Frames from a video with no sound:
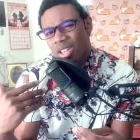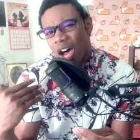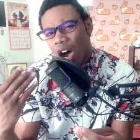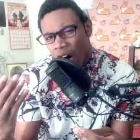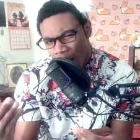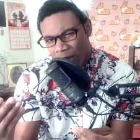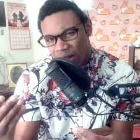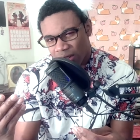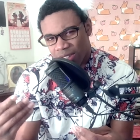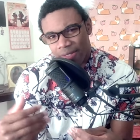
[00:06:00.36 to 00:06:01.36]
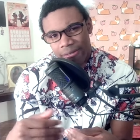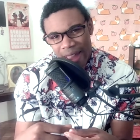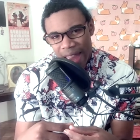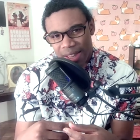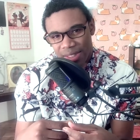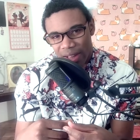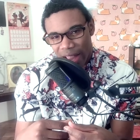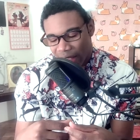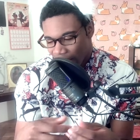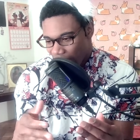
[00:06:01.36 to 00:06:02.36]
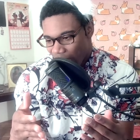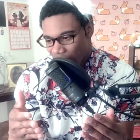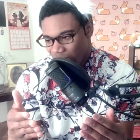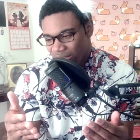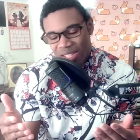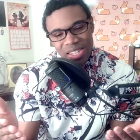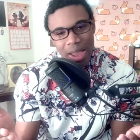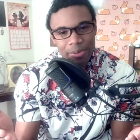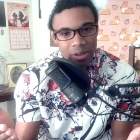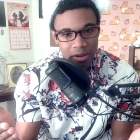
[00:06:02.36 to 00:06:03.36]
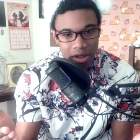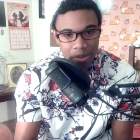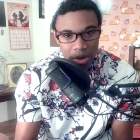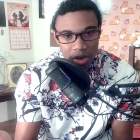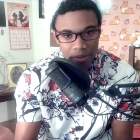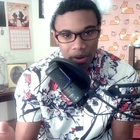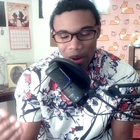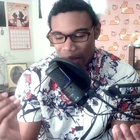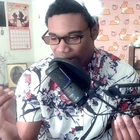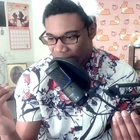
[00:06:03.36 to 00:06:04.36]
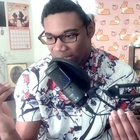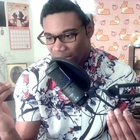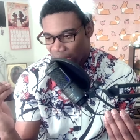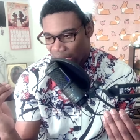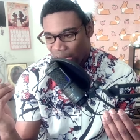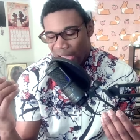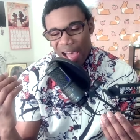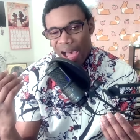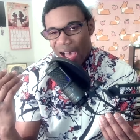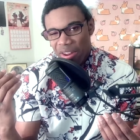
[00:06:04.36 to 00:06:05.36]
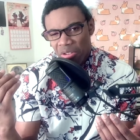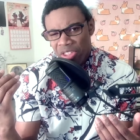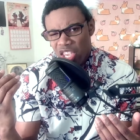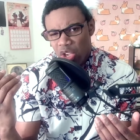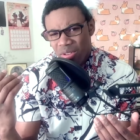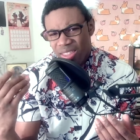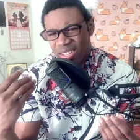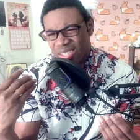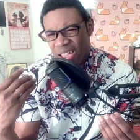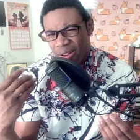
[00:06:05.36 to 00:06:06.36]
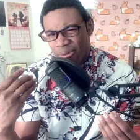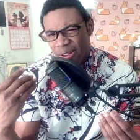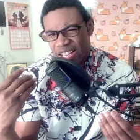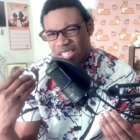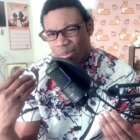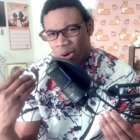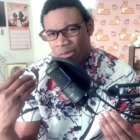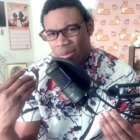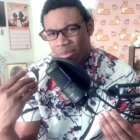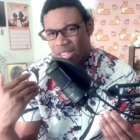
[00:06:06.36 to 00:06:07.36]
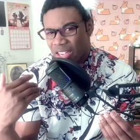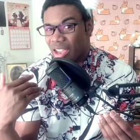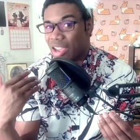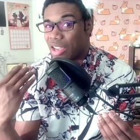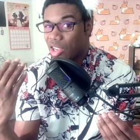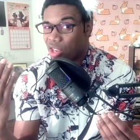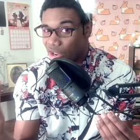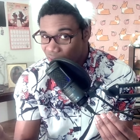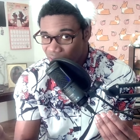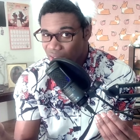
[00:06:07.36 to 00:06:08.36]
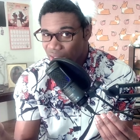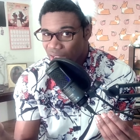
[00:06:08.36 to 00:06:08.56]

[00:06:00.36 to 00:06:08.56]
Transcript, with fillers: a homage to fans. Like I think that's absolutely beautiful. It's just that like I don't think you need to sacrifice the movie being good